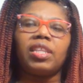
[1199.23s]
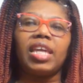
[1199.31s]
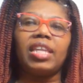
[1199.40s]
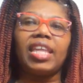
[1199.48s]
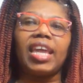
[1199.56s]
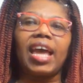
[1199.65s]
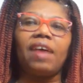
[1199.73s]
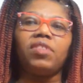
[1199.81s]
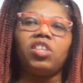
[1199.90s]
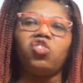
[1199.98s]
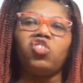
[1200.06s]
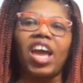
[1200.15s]
then they have
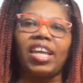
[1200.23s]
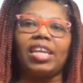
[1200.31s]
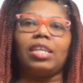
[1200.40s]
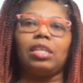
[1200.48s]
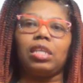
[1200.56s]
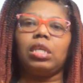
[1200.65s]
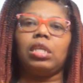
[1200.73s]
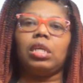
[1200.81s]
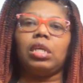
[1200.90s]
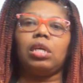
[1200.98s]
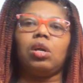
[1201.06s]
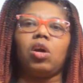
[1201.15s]
the jacket
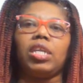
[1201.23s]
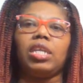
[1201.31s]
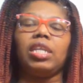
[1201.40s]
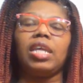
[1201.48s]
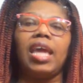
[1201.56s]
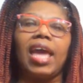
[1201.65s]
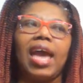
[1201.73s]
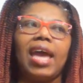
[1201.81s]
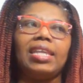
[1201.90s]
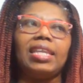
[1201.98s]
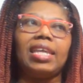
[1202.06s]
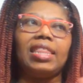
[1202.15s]
on it,
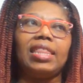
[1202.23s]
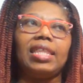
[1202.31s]
and in